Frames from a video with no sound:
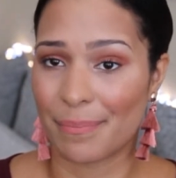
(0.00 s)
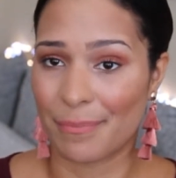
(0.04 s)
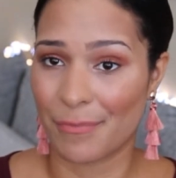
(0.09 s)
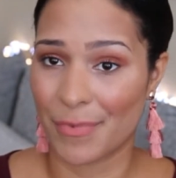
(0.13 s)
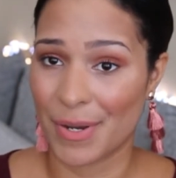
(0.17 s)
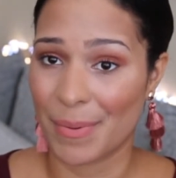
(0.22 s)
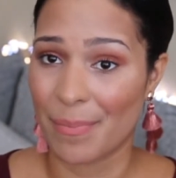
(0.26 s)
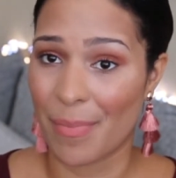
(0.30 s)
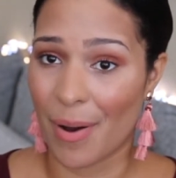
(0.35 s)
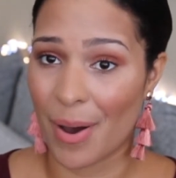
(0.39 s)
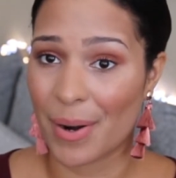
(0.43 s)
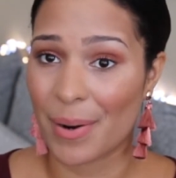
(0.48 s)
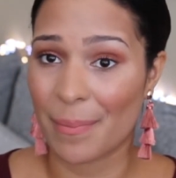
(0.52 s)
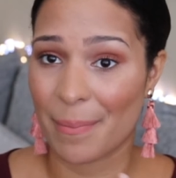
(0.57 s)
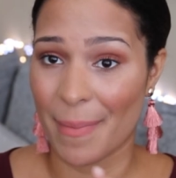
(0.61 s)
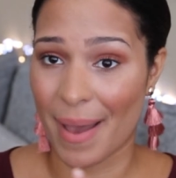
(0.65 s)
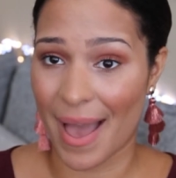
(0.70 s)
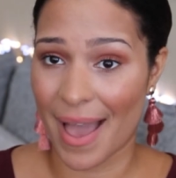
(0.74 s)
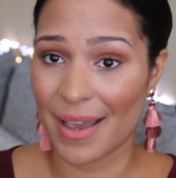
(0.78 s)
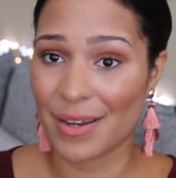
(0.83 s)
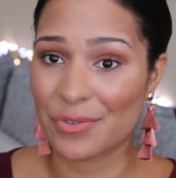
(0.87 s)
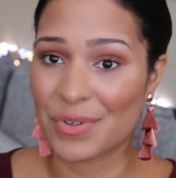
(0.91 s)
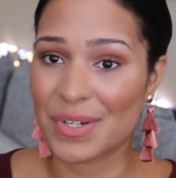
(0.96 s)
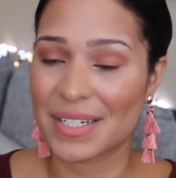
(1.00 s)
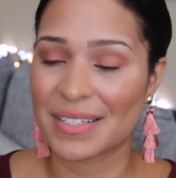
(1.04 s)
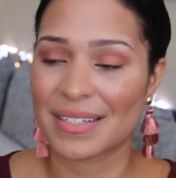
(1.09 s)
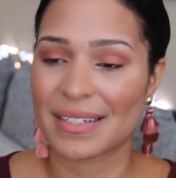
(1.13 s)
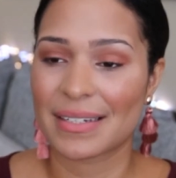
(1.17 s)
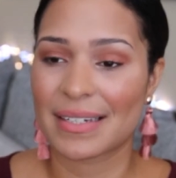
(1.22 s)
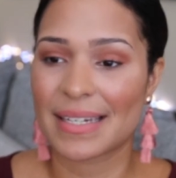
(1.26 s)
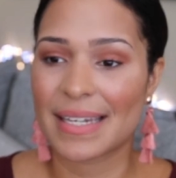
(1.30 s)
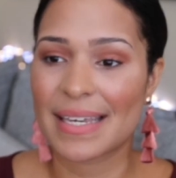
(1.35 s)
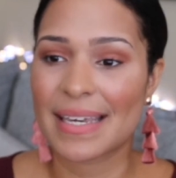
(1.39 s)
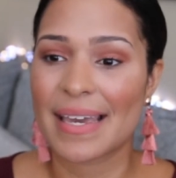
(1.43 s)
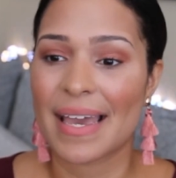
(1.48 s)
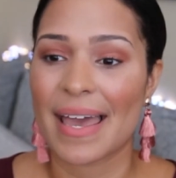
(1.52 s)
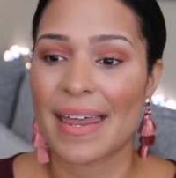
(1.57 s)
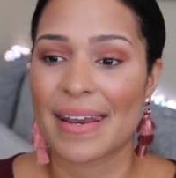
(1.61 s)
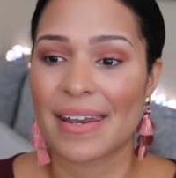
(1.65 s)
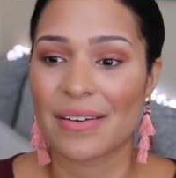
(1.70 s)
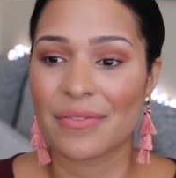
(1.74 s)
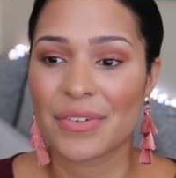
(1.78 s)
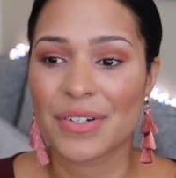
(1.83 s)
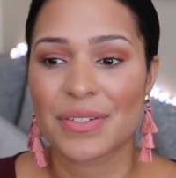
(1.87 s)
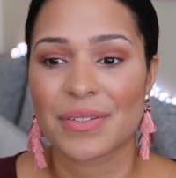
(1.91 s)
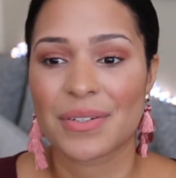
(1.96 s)
we bought a Mac recently, and
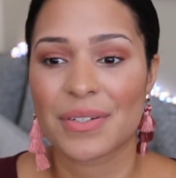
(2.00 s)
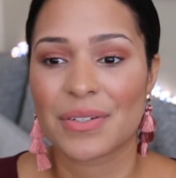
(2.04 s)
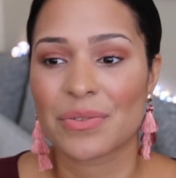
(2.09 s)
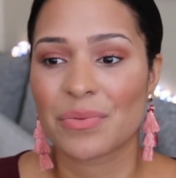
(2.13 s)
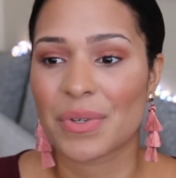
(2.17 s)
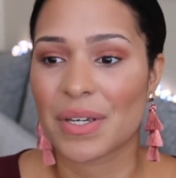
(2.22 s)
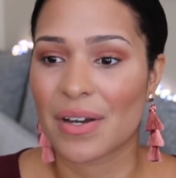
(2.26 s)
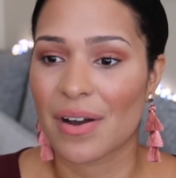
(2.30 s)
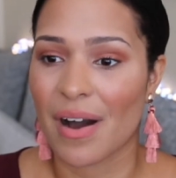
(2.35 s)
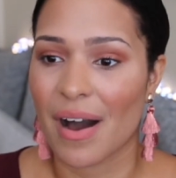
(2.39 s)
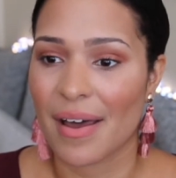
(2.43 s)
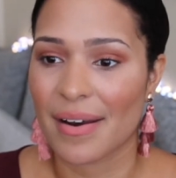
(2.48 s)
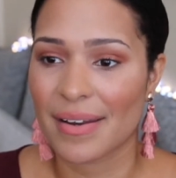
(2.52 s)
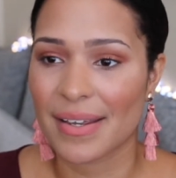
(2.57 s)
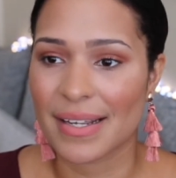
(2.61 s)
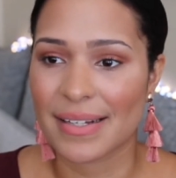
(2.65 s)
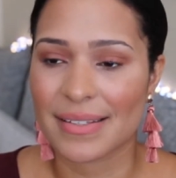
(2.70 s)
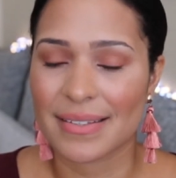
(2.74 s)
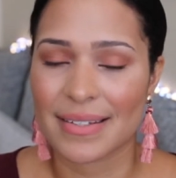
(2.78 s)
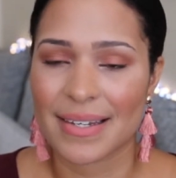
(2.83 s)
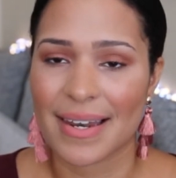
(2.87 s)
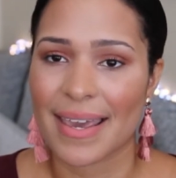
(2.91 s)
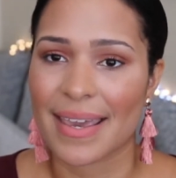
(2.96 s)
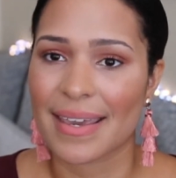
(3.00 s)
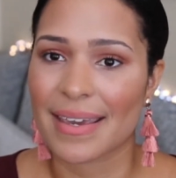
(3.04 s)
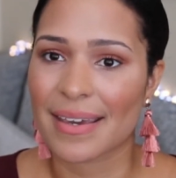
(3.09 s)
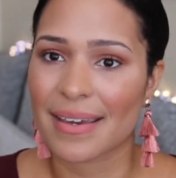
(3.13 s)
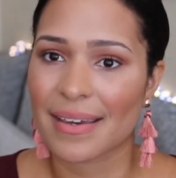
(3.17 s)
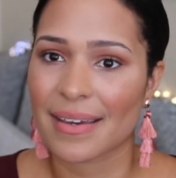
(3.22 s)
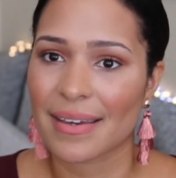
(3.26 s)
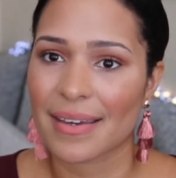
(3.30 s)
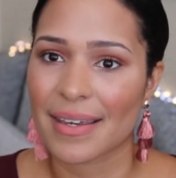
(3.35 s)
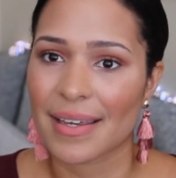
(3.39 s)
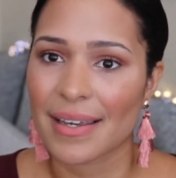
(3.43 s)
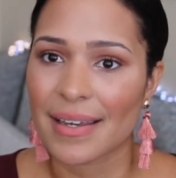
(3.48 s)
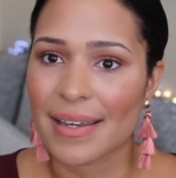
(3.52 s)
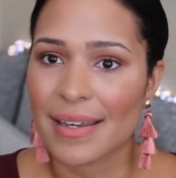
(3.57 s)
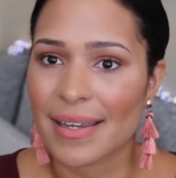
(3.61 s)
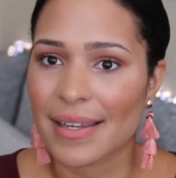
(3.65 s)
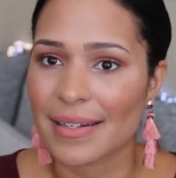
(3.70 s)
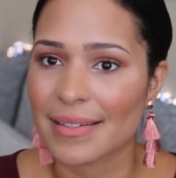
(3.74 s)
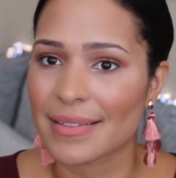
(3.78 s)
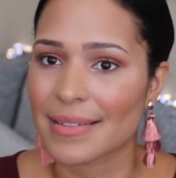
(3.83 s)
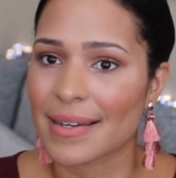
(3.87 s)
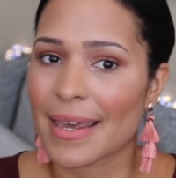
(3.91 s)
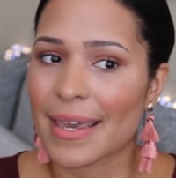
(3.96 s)
ever since we got it, it's like
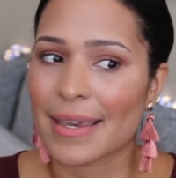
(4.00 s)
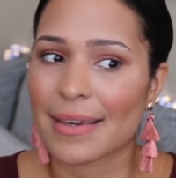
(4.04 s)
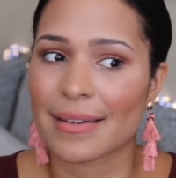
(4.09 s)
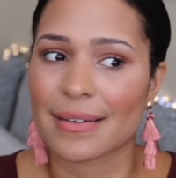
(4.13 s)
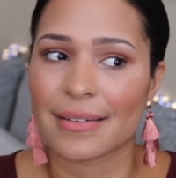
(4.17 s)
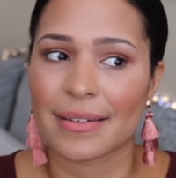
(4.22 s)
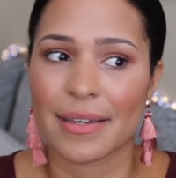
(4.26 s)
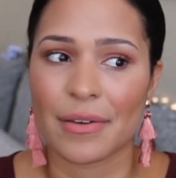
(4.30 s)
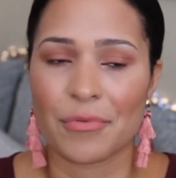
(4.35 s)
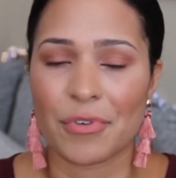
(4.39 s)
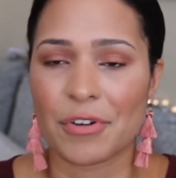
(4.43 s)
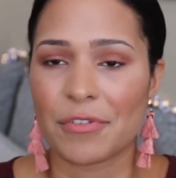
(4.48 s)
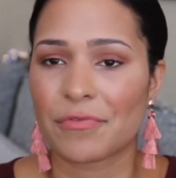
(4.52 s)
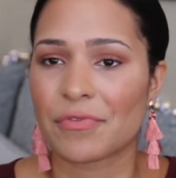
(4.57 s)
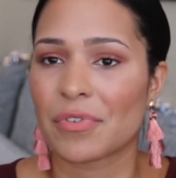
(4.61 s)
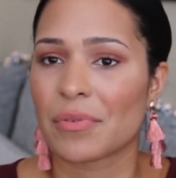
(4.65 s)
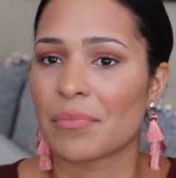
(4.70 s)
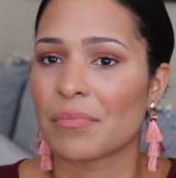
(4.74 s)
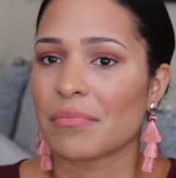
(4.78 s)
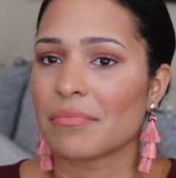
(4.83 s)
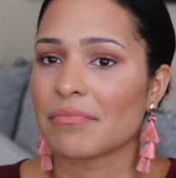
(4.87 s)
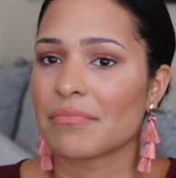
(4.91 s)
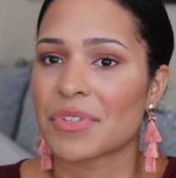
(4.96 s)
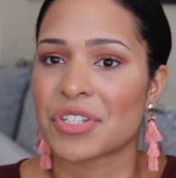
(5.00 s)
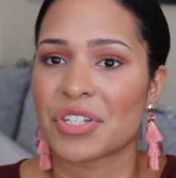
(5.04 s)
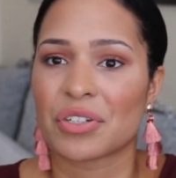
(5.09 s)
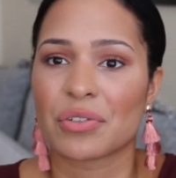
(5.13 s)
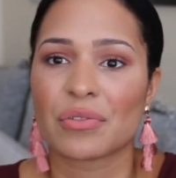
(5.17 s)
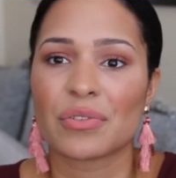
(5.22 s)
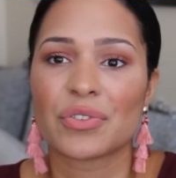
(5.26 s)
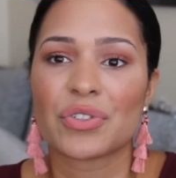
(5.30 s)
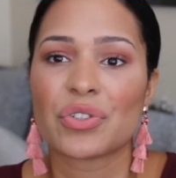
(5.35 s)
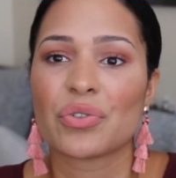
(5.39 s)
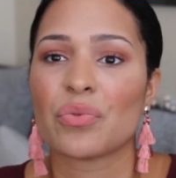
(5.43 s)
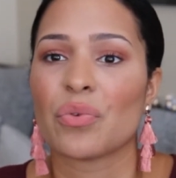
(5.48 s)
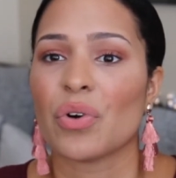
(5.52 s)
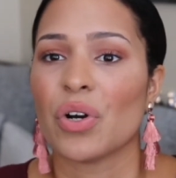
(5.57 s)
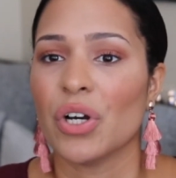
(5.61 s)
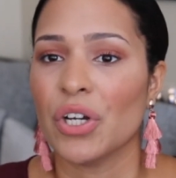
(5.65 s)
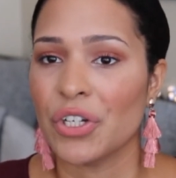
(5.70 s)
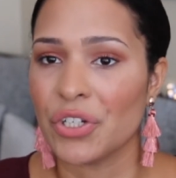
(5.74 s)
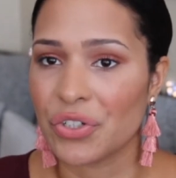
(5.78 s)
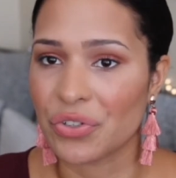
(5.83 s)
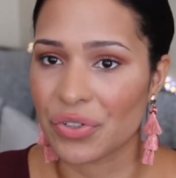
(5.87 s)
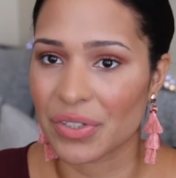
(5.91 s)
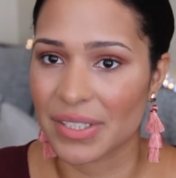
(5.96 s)
it went from 0 to
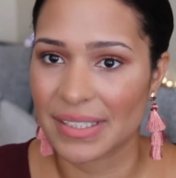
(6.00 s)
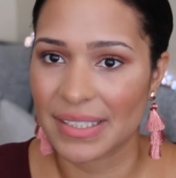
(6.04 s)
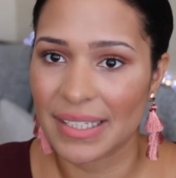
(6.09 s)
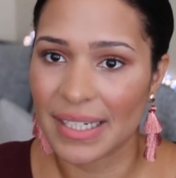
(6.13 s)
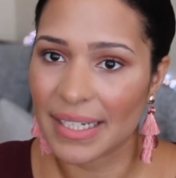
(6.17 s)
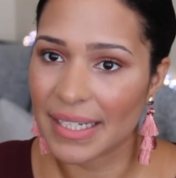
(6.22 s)
100.